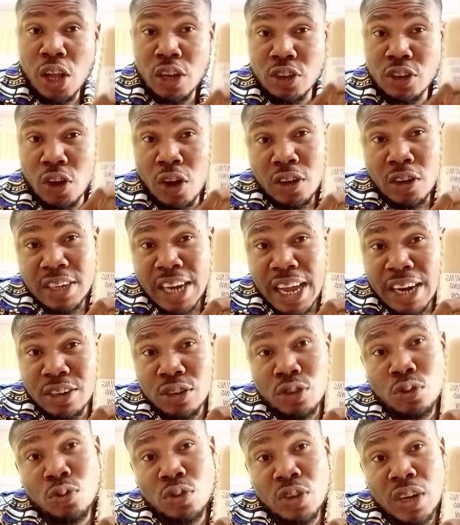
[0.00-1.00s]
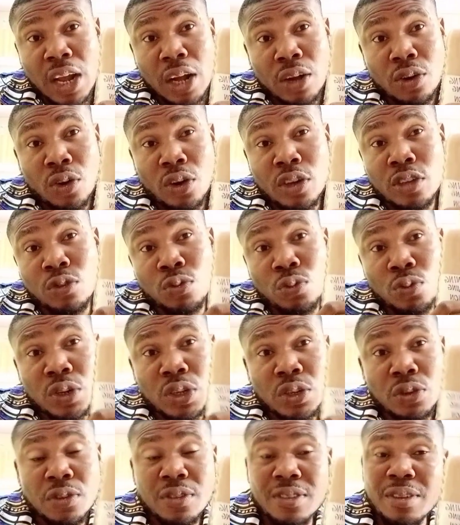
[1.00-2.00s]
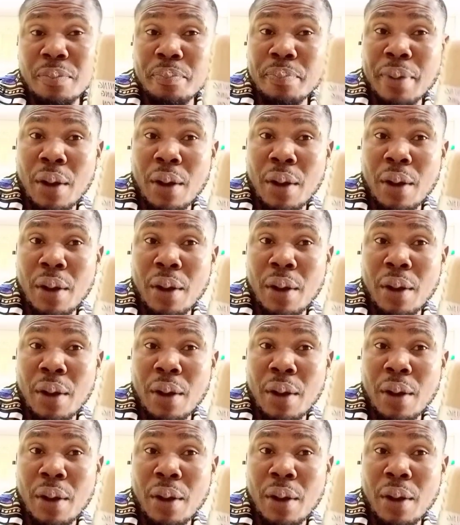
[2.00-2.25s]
The ordinary crude kinacol, it will reduce the